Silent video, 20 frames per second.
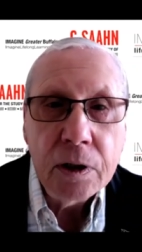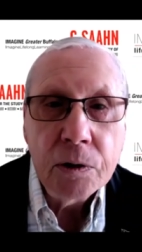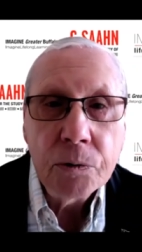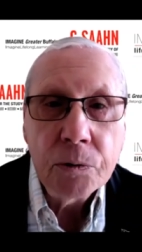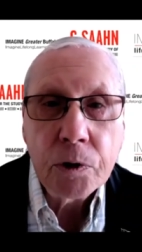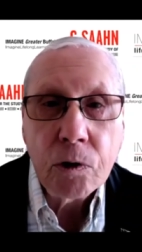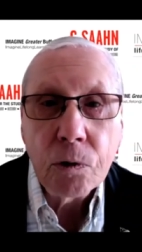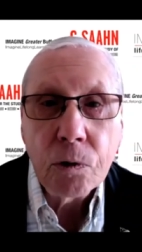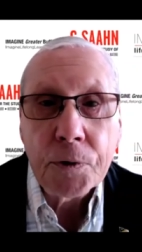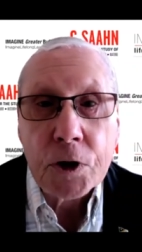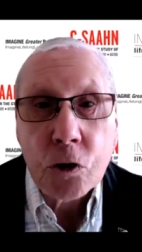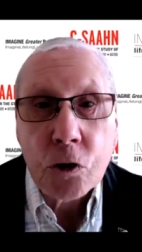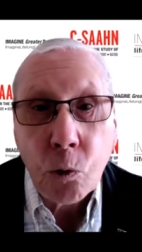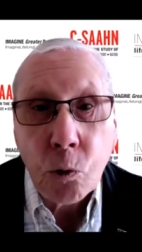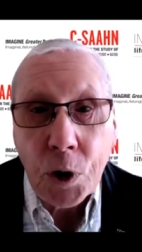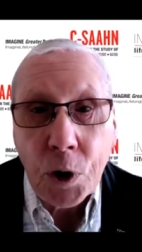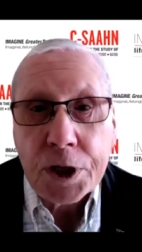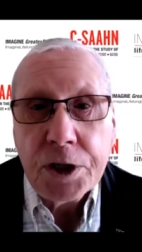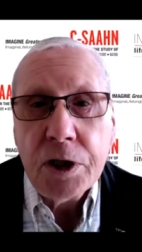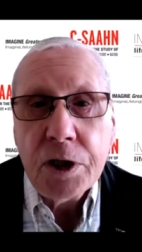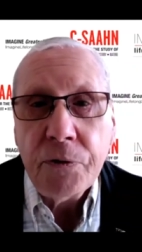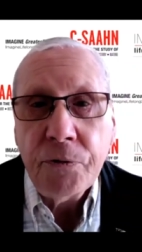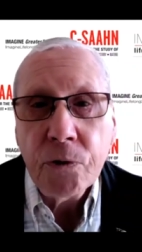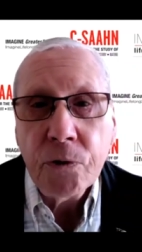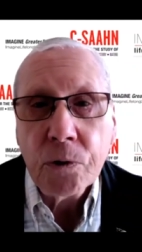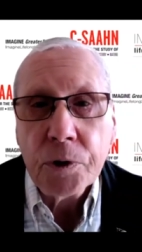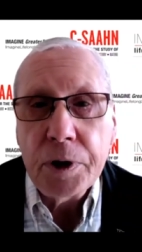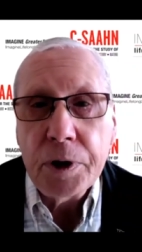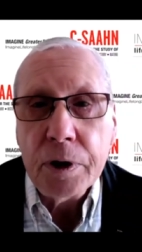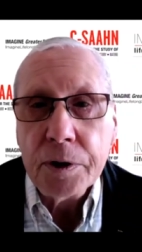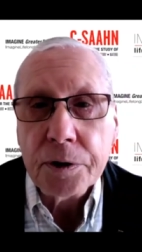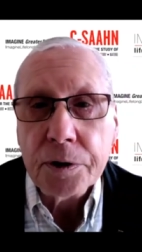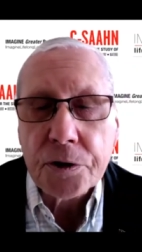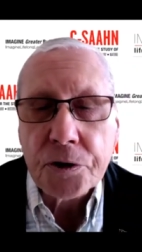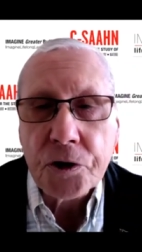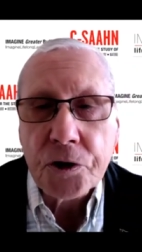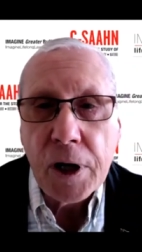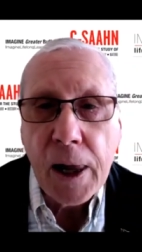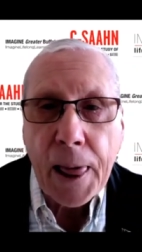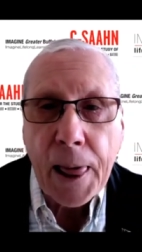with over 24
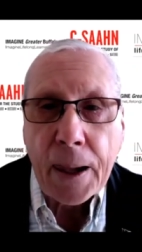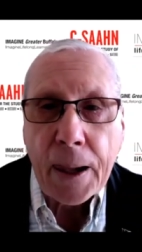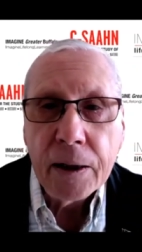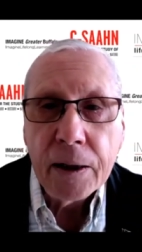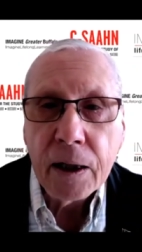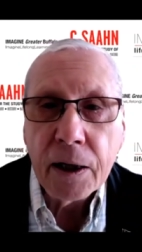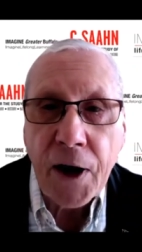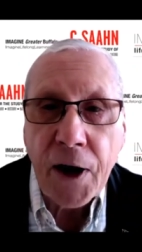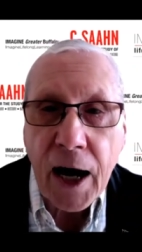years of